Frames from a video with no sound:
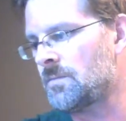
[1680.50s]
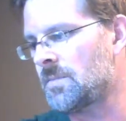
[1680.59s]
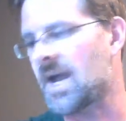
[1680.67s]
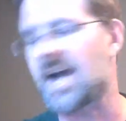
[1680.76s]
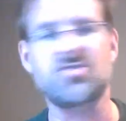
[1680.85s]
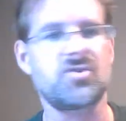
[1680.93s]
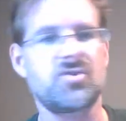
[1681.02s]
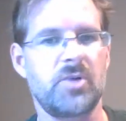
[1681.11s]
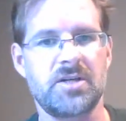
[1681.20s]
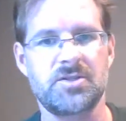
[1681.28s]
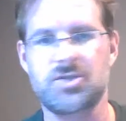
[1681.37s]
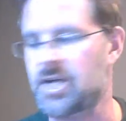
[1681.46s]
Astral
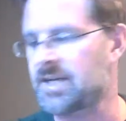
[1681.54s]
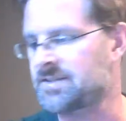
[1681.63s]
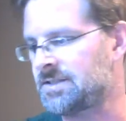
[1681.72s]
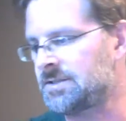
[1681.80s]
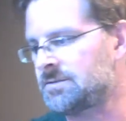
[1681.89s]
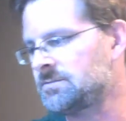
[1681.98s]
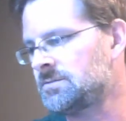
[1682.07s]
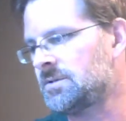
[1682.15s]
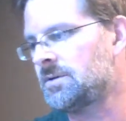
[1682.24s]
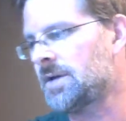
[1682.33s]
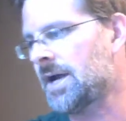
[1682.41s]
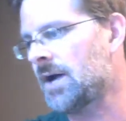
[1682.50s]
projecting,
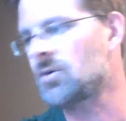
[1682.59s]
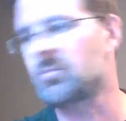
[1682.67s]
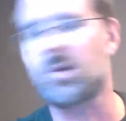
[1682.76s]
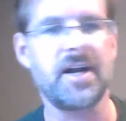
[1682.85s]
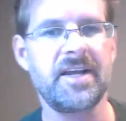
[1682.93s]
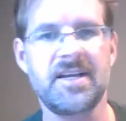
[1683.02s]
outer body